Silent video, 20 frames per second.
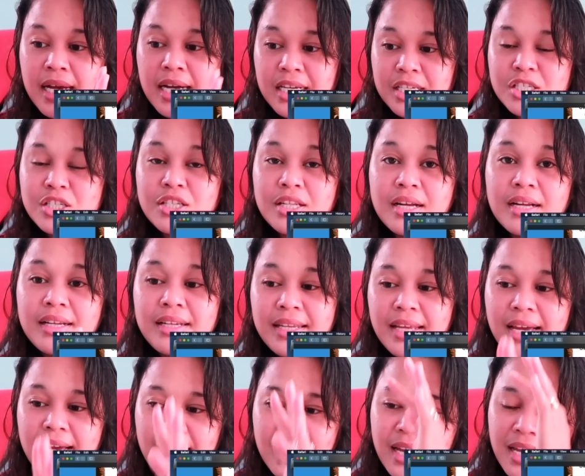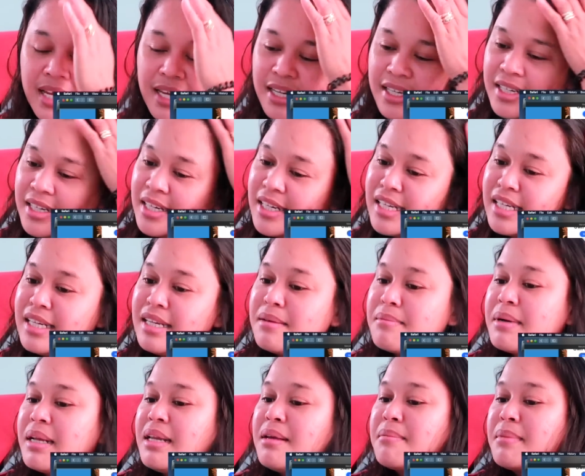hashtag niya and then hindi
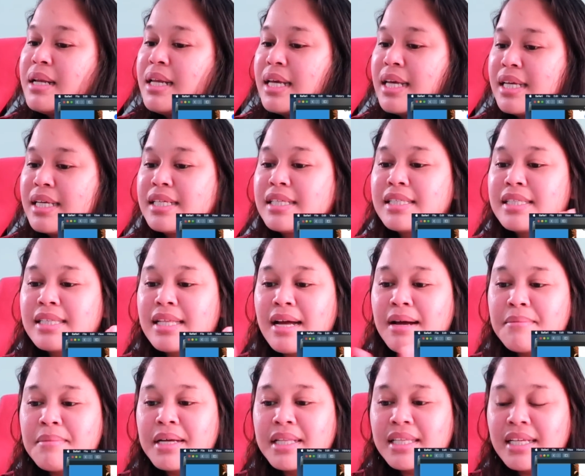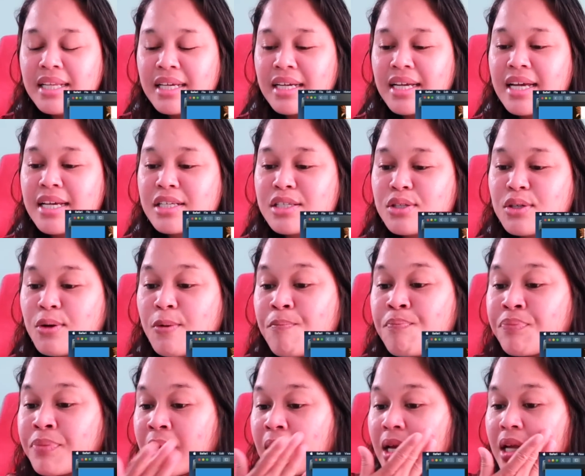mali-mali. Tama talaga. So,
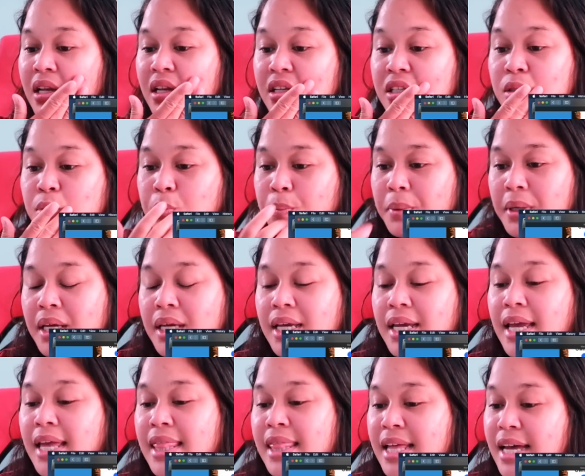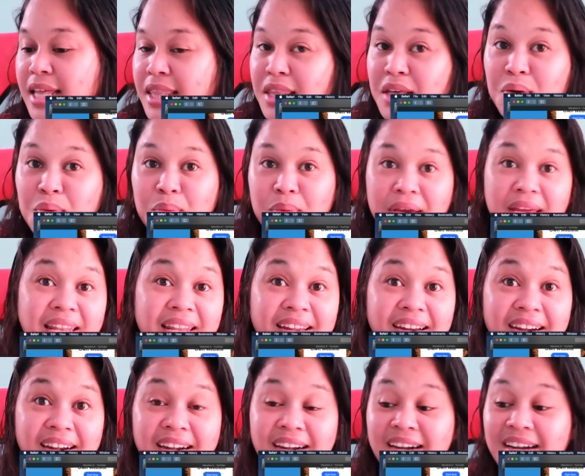let's pick another
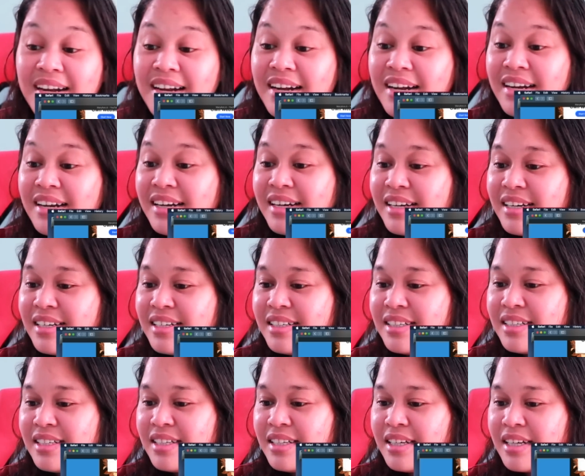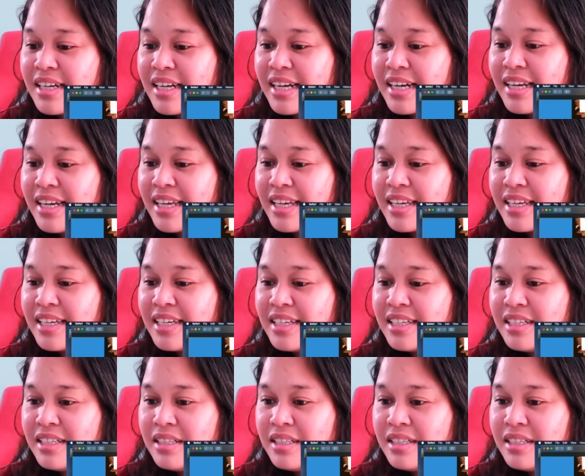winner. Click.